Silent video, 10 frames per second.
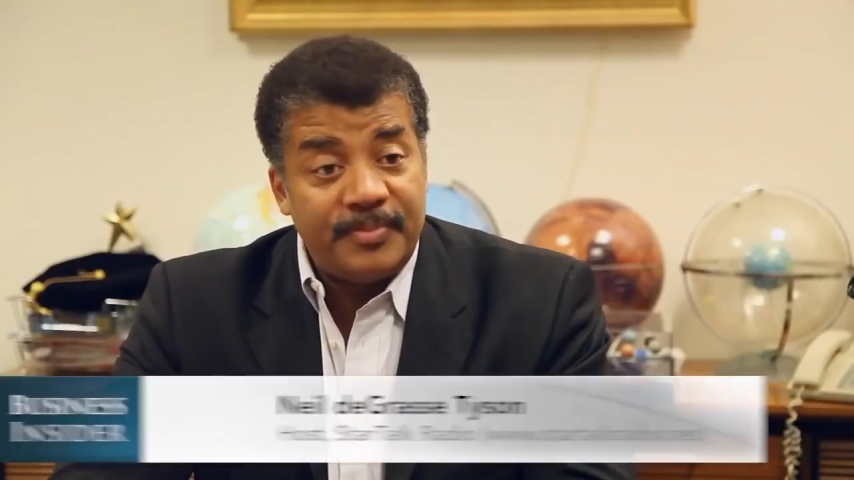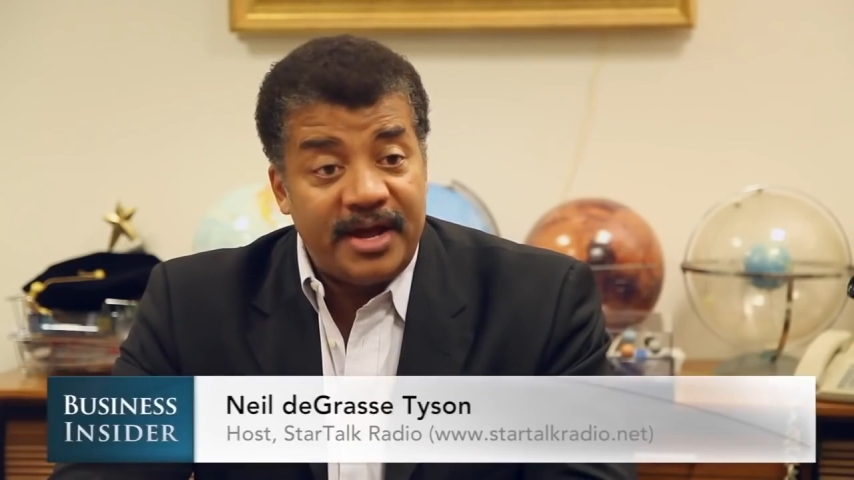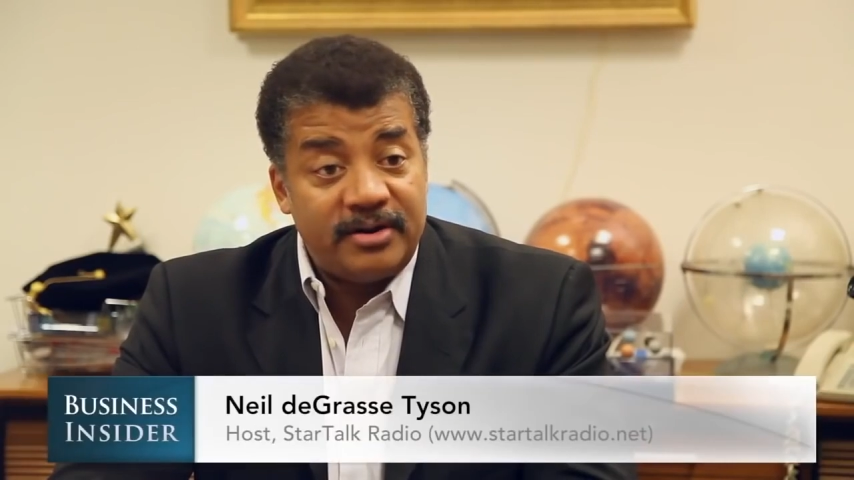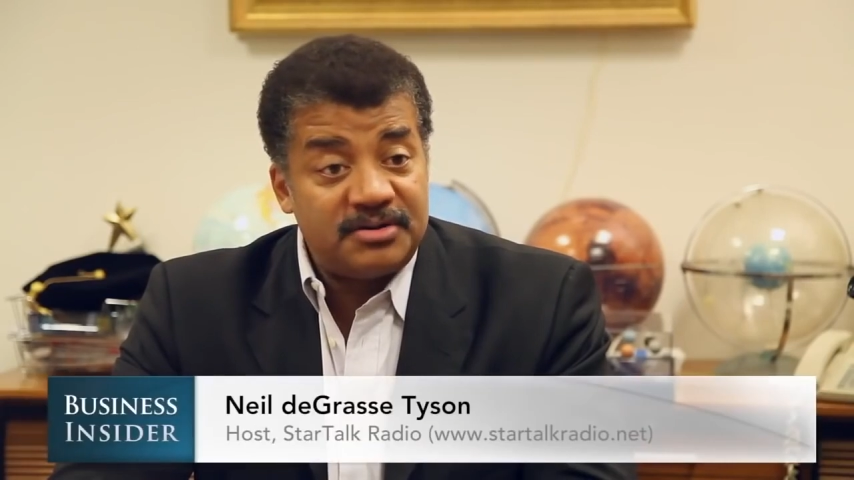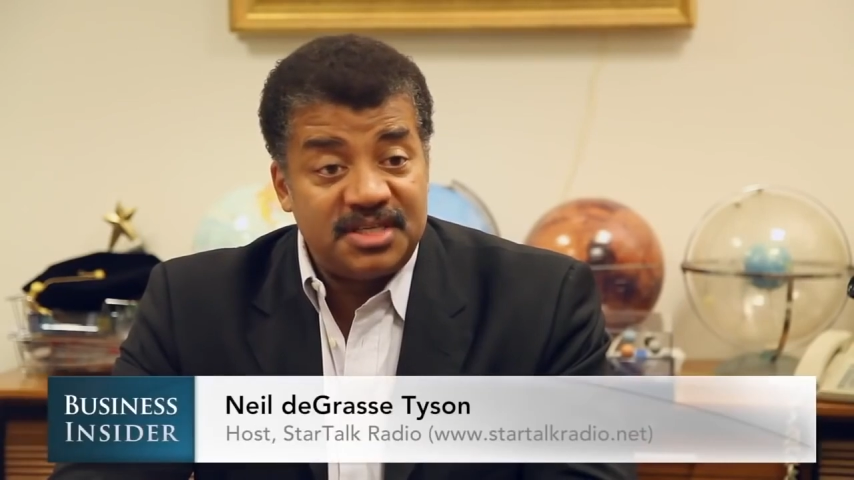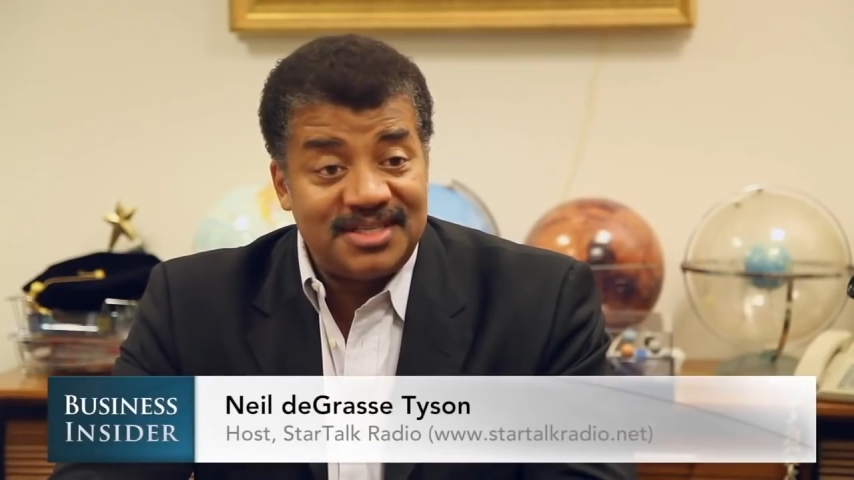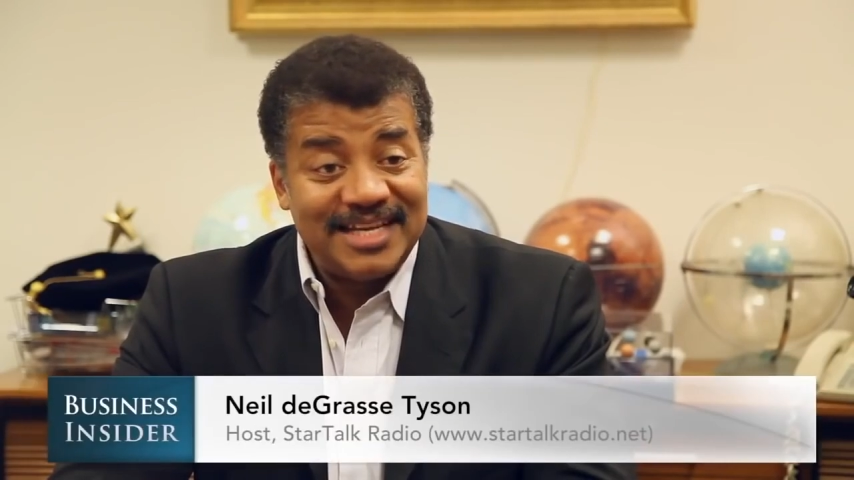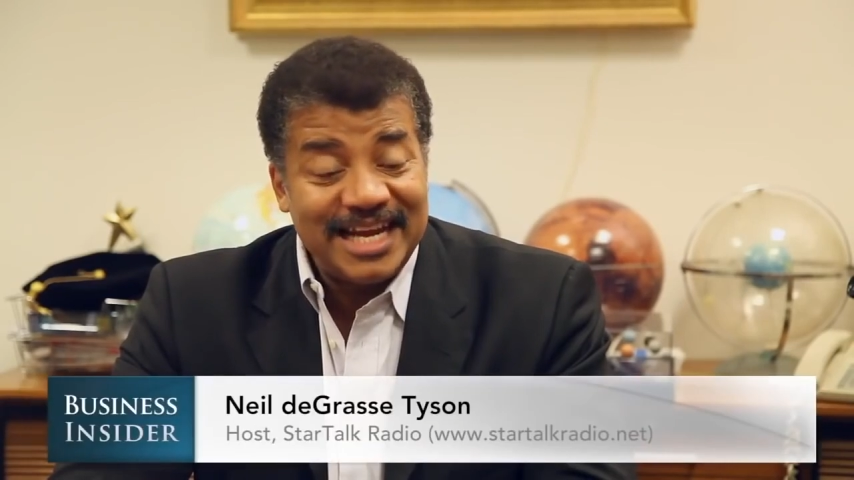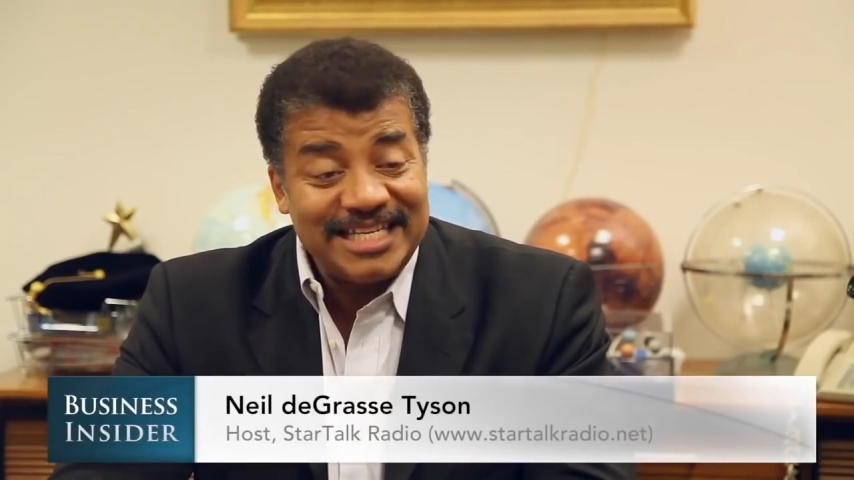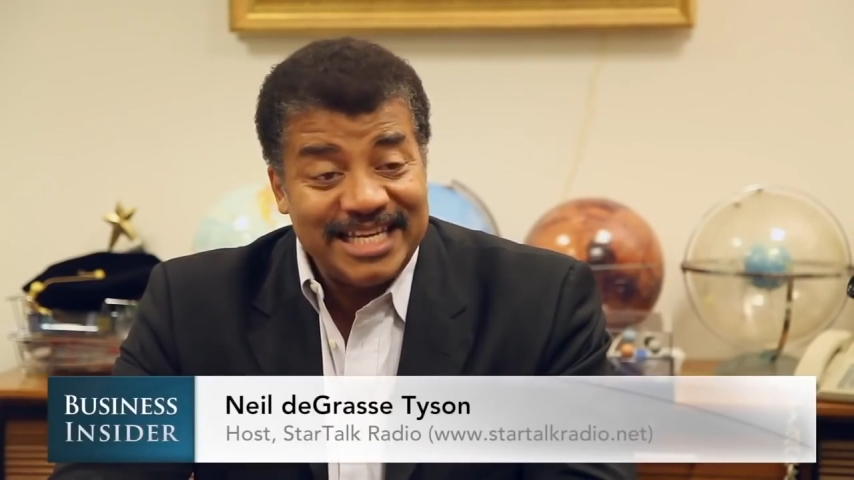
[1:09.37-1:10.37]
matter since
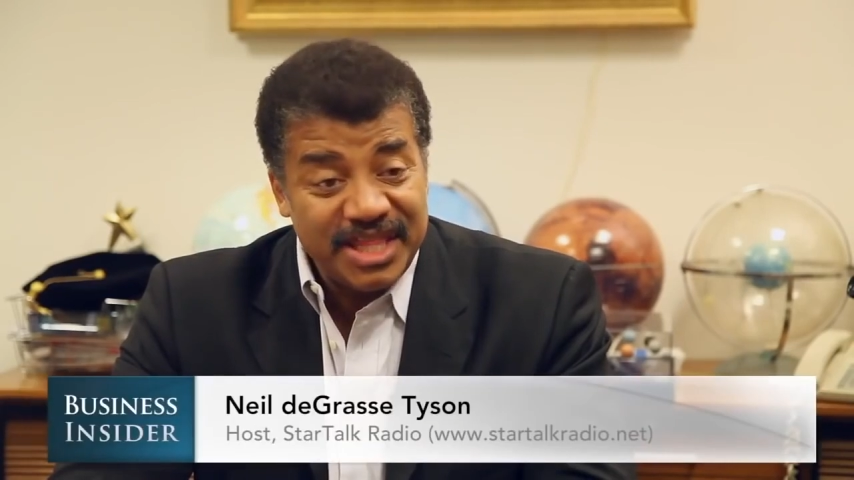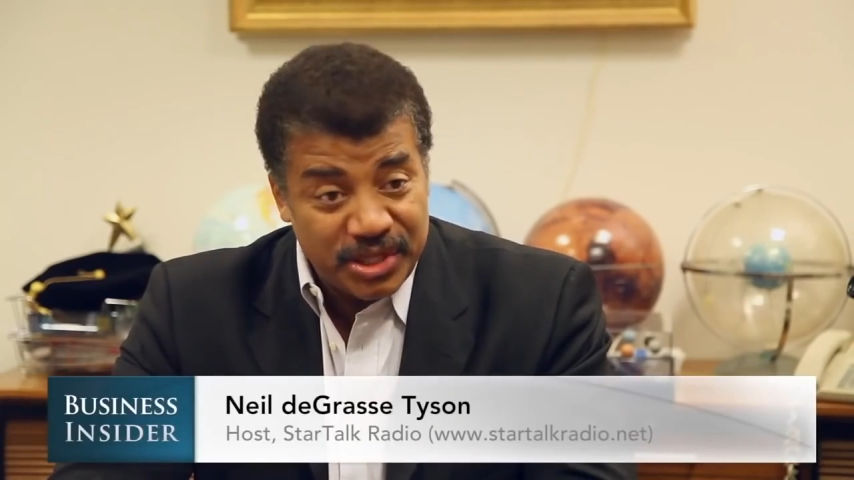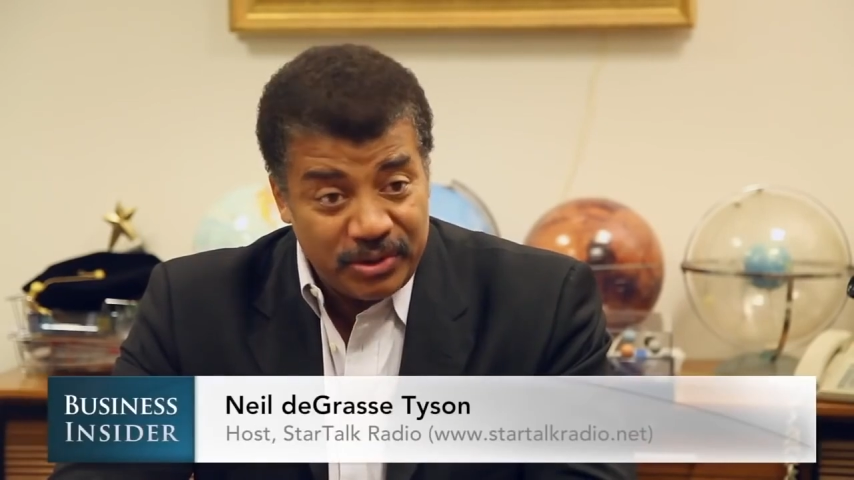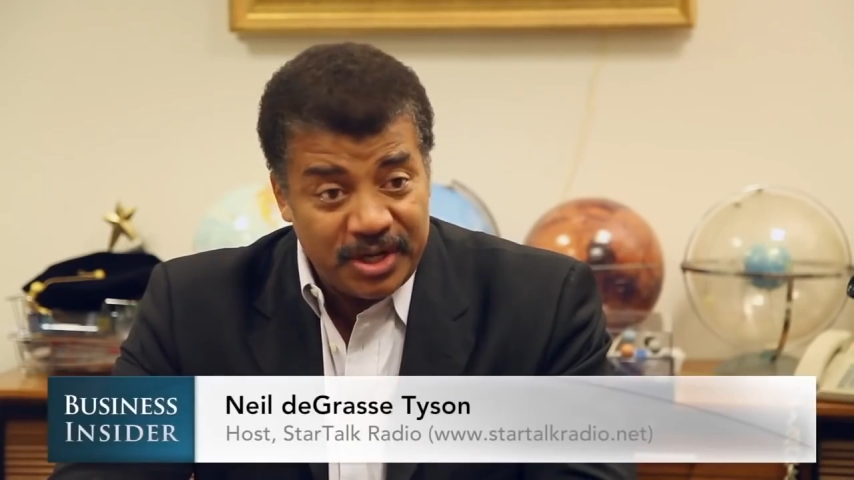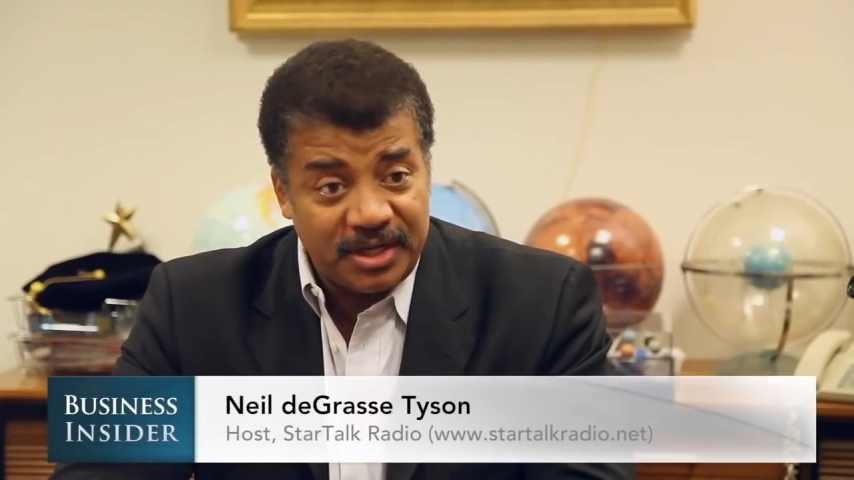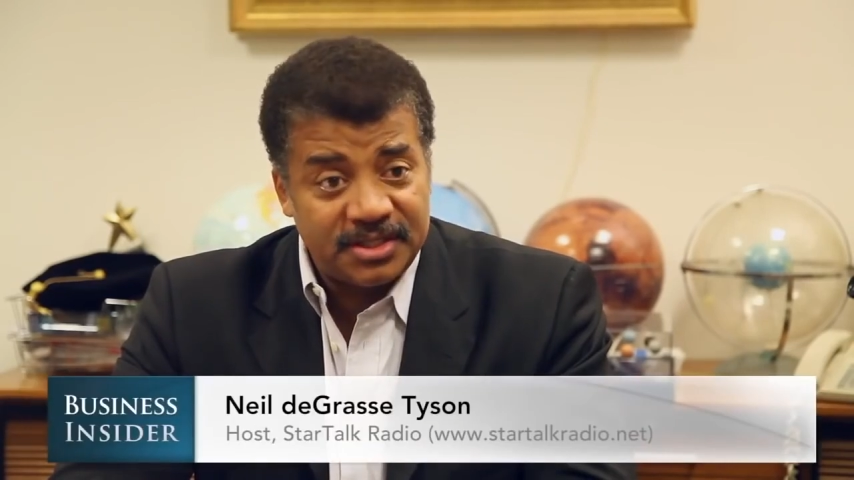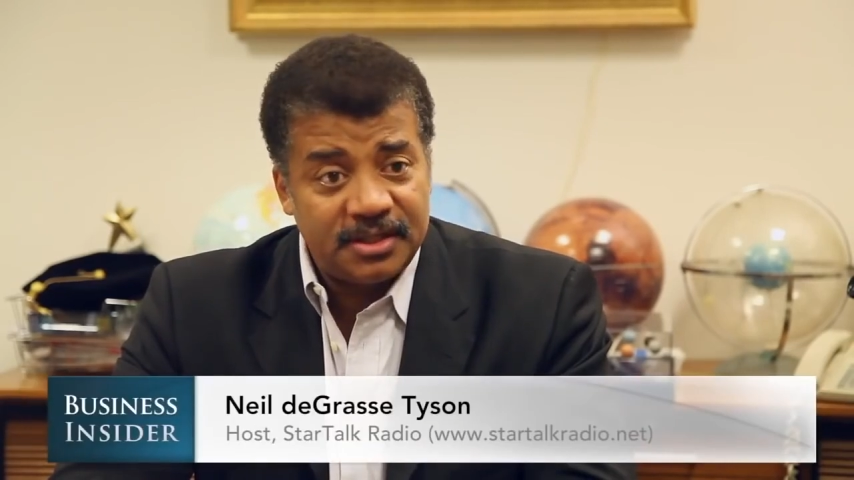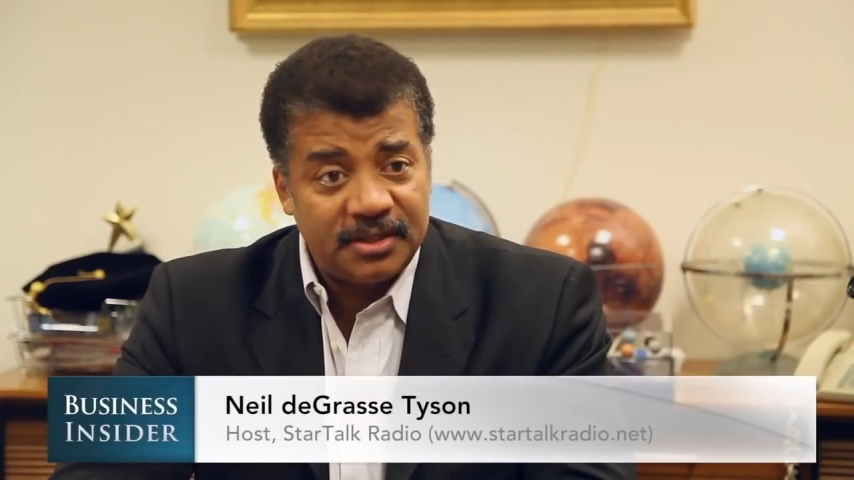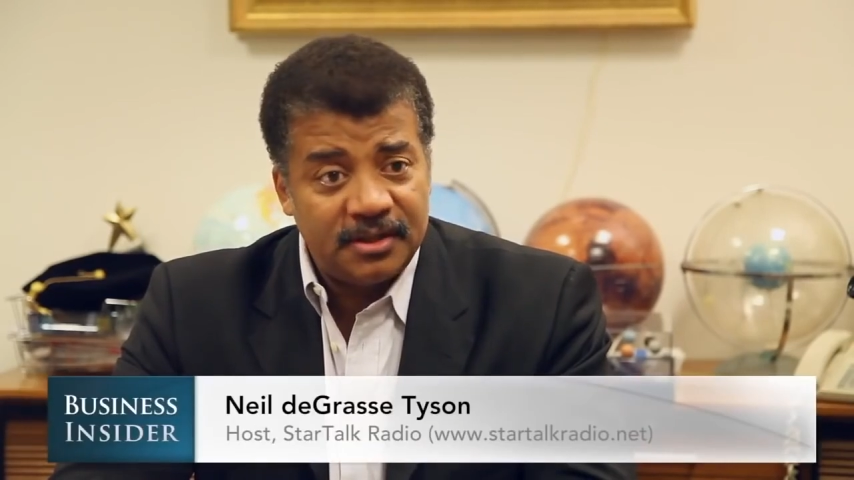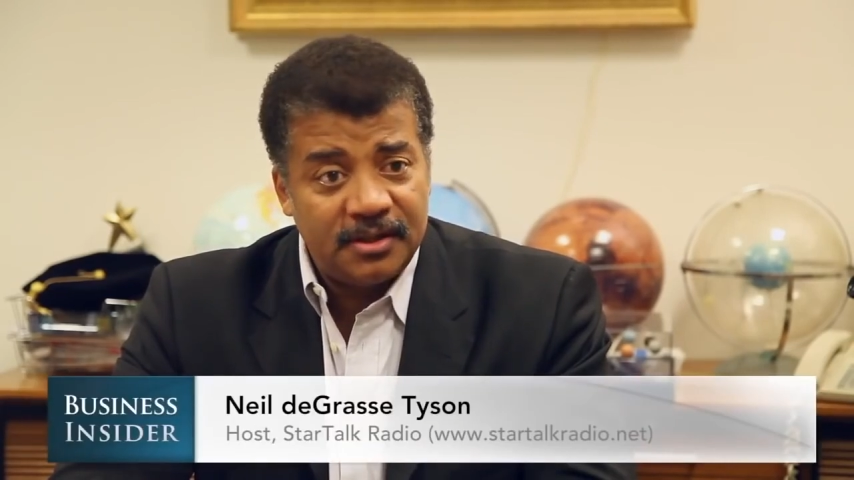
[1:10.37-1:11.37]
the 1930s.